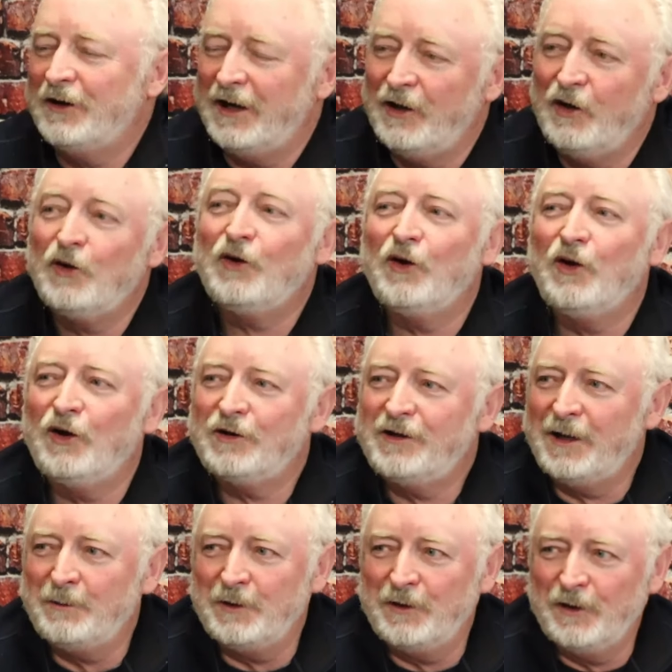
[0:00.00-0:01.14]
I learned a long
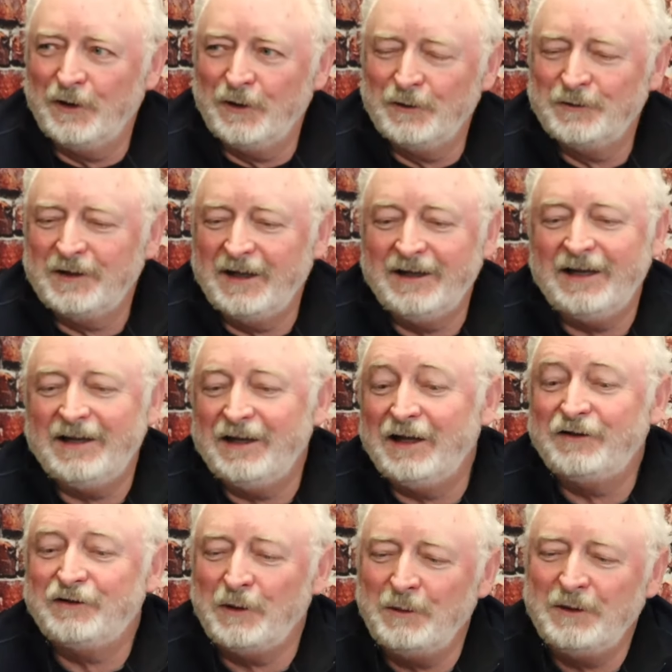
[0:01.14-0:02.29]
time ago, and, and
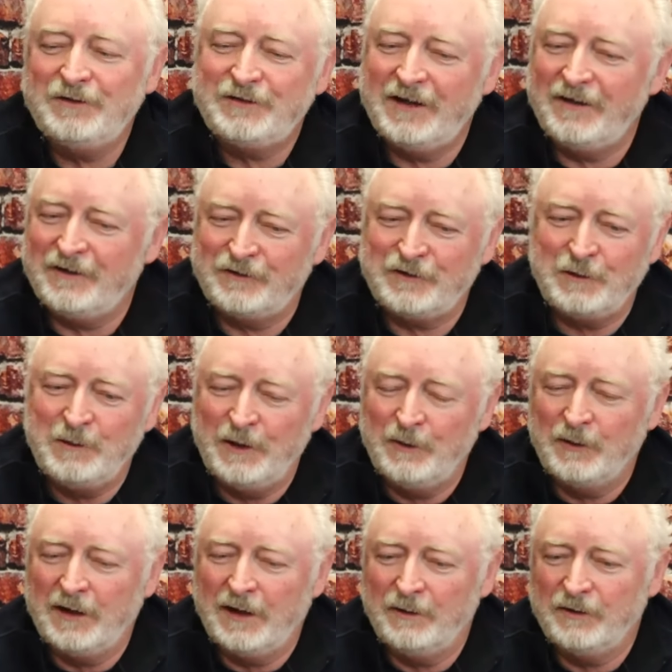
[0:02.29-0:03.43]
and somebody said this to me
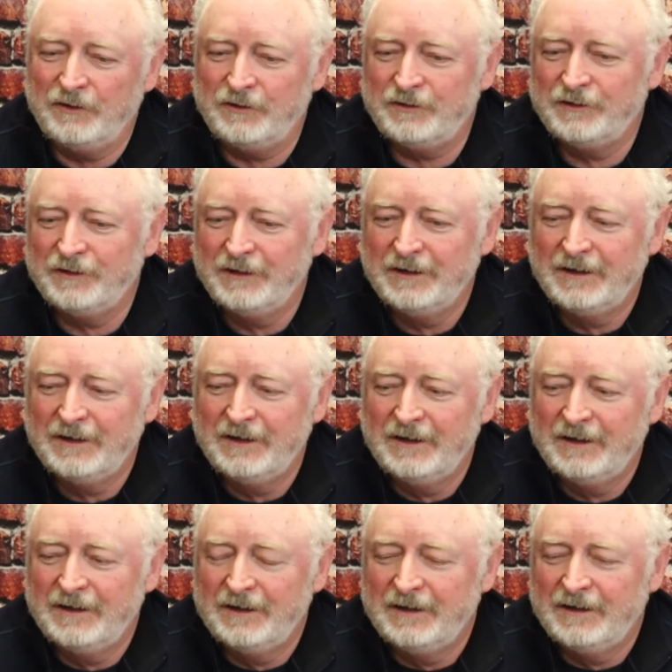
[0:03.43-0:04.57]
when I was,
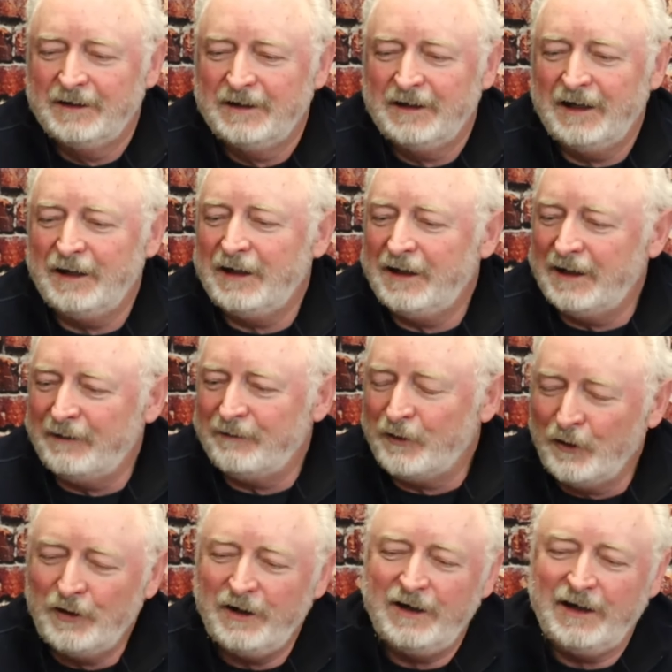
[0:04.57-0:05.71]
and, and I've
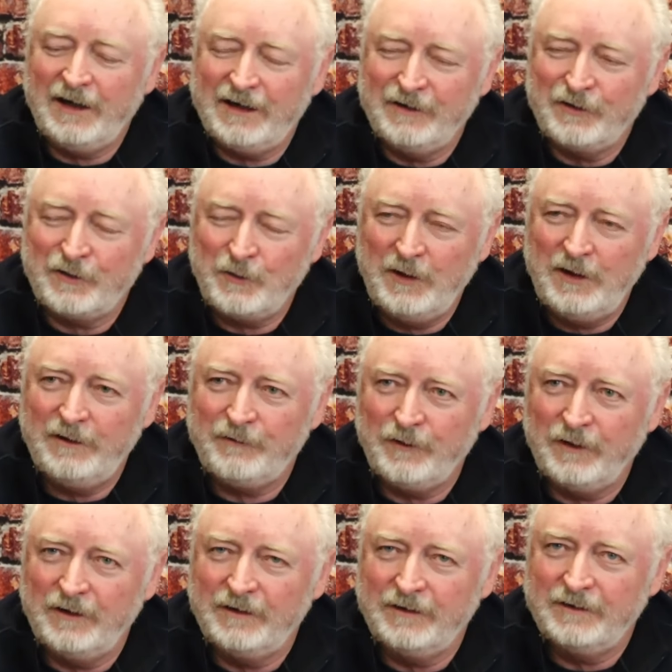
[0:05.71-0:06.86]
heard it like in three
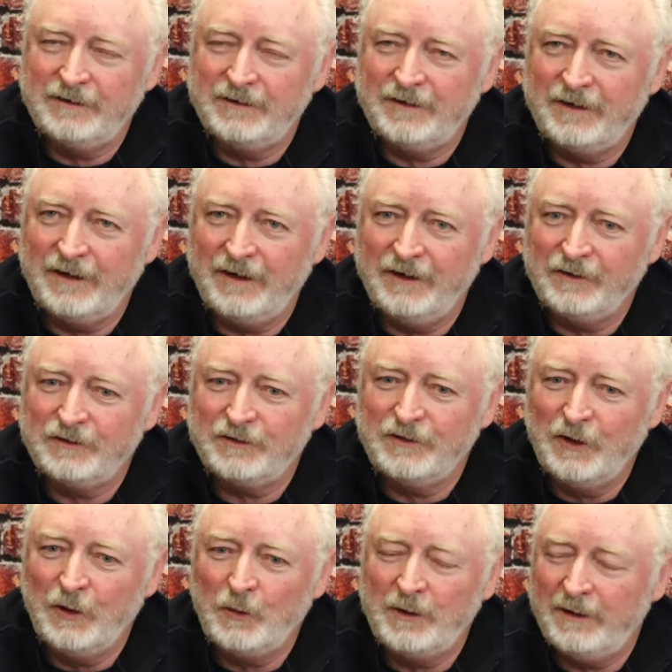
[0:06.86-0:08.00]
different things.
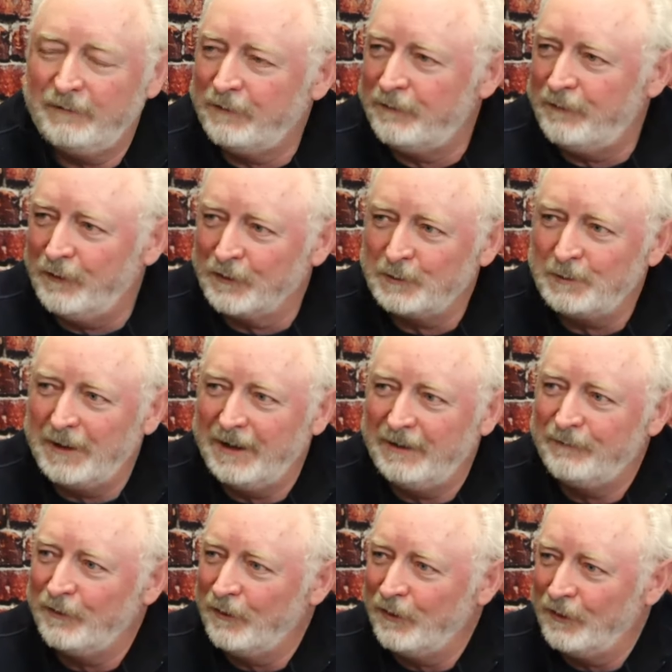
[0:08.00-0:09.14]
No one ever feels bad
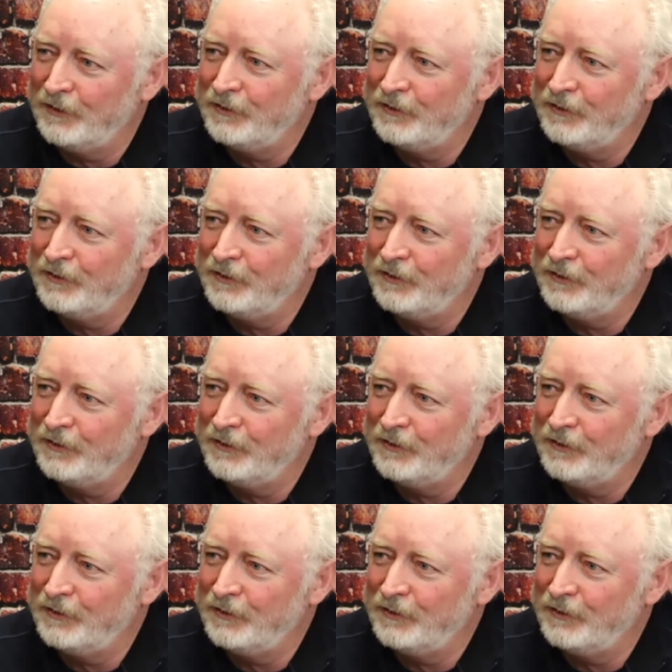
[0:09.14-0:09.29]
for a heart